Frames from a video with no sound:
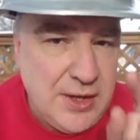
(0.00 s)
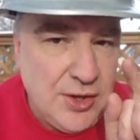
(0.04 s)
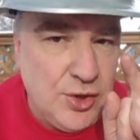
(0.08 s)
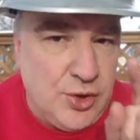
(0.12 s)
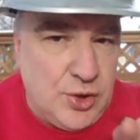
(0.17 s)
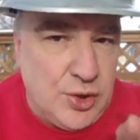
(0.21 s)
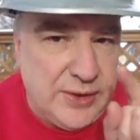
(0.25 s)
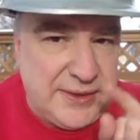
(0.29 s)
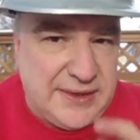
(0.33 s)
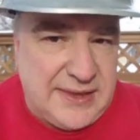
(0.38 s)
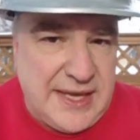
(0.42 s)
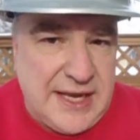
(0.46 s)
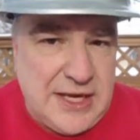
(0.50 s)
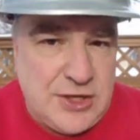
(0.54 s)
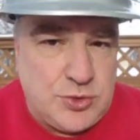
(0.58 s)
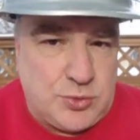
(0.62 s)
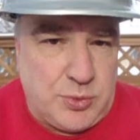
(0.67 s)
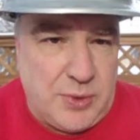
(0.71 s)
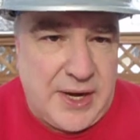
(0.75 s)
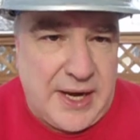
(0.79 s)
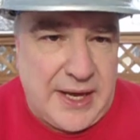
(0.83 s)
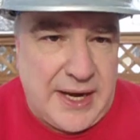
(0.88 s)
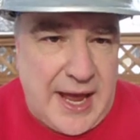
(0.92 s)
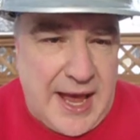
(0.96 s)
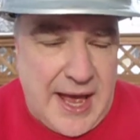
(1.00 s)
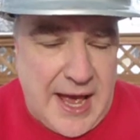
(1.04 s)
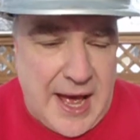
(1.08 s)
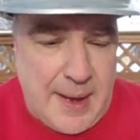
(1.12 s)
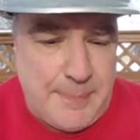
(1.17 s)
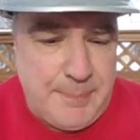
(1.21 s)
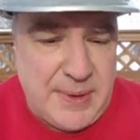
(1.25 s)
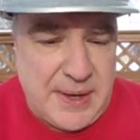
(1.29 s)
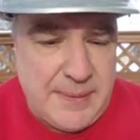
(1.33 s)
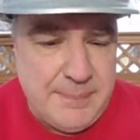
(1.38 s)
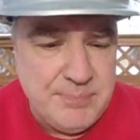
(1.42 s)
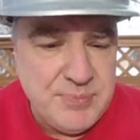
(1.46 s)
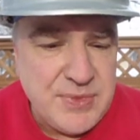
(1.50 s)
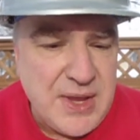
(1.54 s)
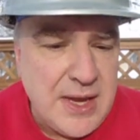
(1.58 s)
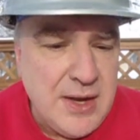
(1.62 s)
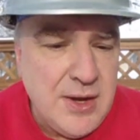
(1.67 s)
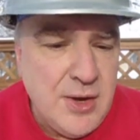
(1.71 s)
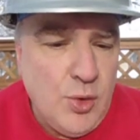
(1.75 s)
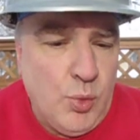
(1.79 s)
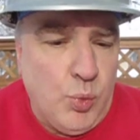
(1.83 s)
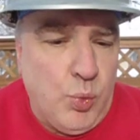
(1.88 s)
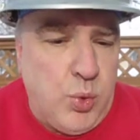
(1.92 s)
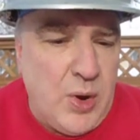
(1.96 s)
good things were going to happen.
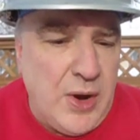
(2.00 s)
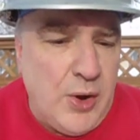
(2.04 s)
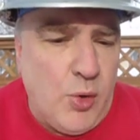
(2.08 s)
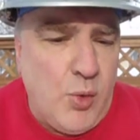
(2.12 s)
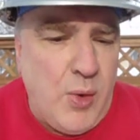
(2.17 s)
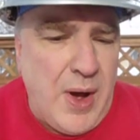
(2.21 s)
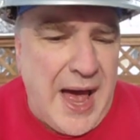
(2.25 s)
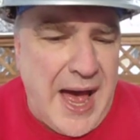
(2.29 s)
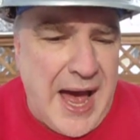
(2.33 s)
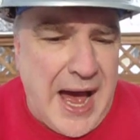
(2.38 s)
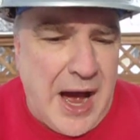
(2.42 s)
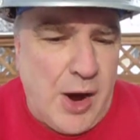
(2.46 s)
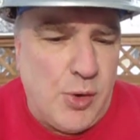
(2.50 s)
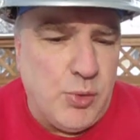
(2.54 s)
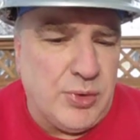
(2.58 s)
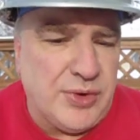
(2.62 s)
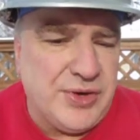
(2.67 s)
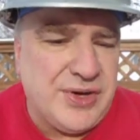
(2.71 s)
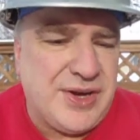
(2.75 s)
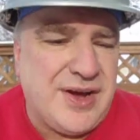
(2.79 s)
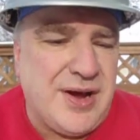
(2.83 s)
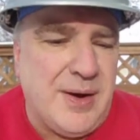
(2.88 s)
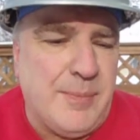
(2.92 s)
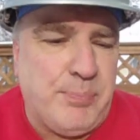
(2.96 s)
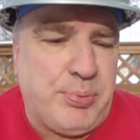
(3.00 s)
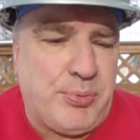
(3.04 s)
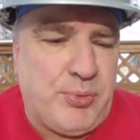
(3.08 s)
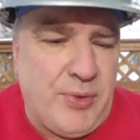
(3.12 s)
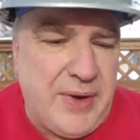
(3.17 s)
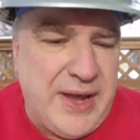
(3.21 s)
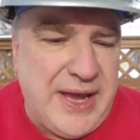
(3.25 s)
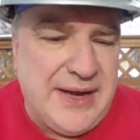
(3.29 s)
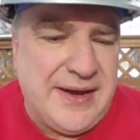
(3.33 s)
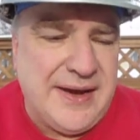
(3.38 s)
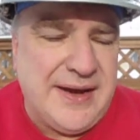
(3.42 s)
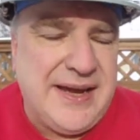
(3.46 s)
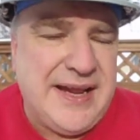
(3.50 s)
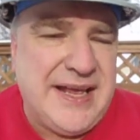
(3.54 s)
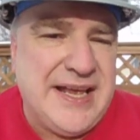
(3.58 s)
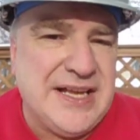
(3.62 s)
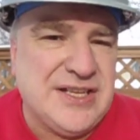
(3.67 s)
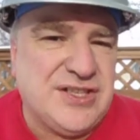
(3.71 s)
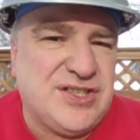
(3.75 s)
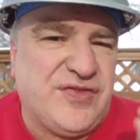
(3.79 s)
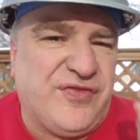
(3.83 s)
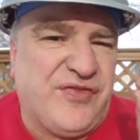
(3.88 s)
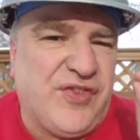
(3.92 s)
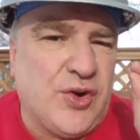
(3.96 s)
Will Howard completed
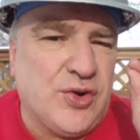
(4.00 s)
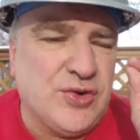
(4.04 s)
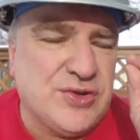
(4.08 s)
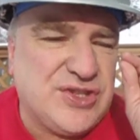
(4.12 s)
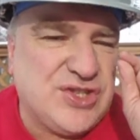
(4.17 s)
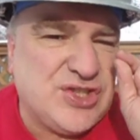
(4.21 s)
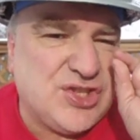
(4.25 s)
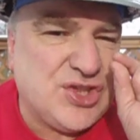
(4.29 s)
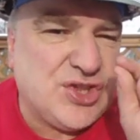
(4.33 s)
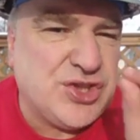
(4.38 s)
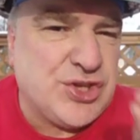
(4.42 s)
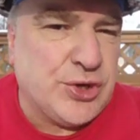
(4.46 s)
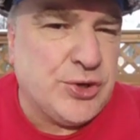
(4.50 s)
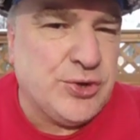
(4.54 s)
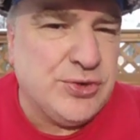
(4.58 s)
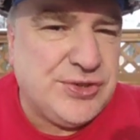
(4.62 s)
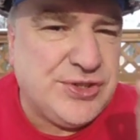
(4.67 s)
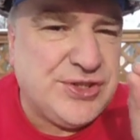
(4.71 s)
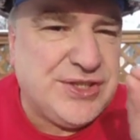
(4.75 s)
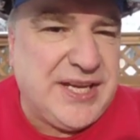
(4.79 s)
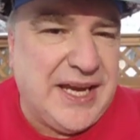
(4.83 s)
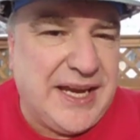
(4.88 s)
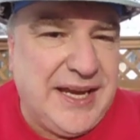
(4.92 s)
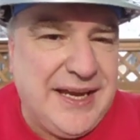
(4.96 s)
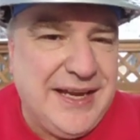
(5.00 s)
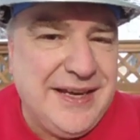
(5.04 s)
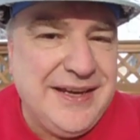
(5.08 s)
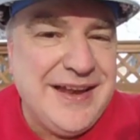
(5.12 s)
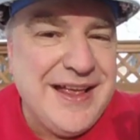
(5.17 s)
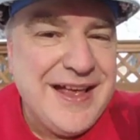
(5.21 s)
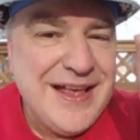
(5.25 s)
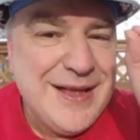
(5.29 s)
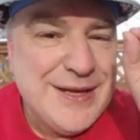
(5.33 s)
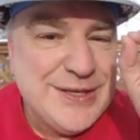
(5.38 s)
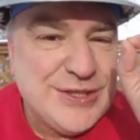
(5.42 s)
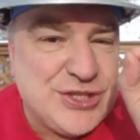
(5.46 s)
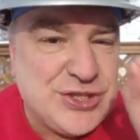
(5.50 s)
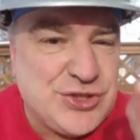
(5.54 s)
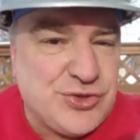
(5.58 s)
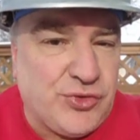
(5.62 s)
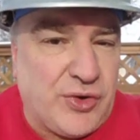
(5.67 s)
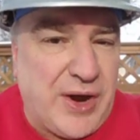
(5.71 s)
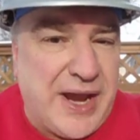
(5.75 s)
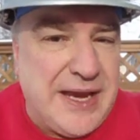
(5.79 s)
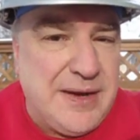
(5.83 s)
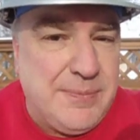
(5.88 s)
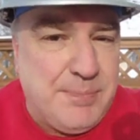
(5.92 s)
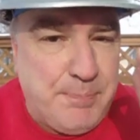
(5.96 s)
his first 13
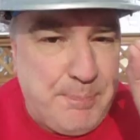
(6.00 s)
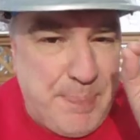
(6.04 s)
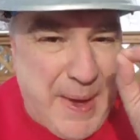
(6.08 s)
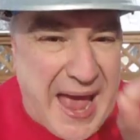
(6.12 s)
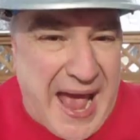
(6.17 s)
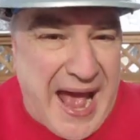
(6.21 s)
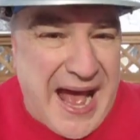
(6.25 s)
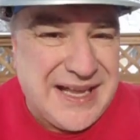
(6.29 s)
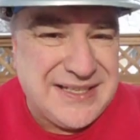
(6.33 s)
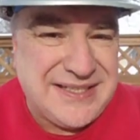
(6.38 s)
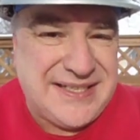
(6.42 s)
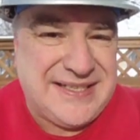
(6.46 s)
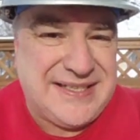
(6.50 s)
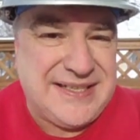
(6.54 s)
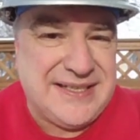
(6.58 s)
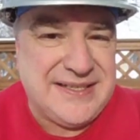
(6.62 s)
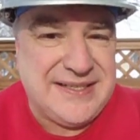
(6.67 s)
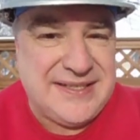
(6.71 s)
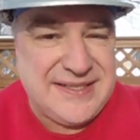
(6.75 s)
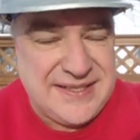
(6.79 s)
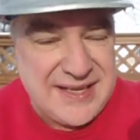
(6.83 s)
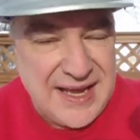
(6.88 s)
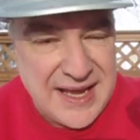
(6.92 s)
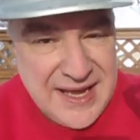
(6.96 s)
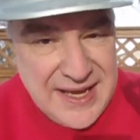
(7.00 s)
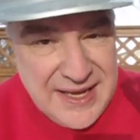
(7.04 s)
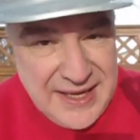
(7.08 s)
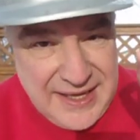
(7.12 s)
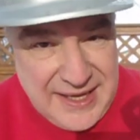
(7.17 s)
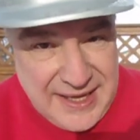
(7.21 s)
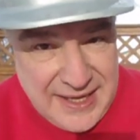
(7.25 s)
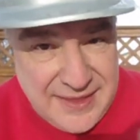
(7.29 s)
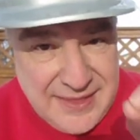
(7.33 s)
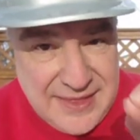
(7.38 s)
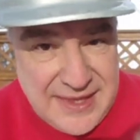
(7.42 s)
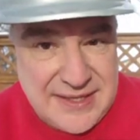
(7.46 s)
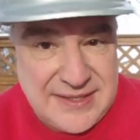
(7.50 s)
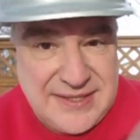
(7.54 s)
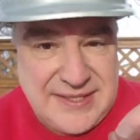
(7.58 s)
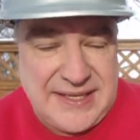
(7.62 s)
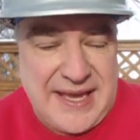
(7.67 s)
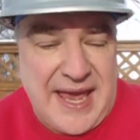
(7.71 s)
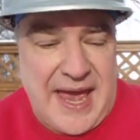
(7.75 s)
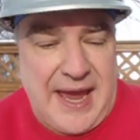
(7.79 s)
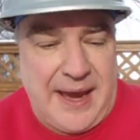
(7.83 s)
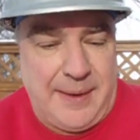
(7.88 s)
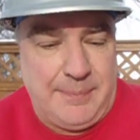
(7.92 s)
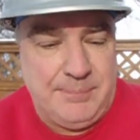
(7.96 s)
straight passes in this
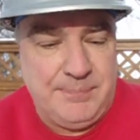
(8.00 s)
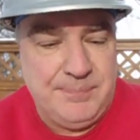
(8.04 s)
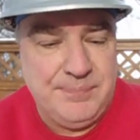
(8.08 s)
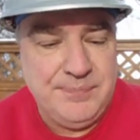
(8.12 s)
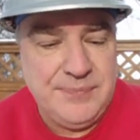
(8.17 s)
game.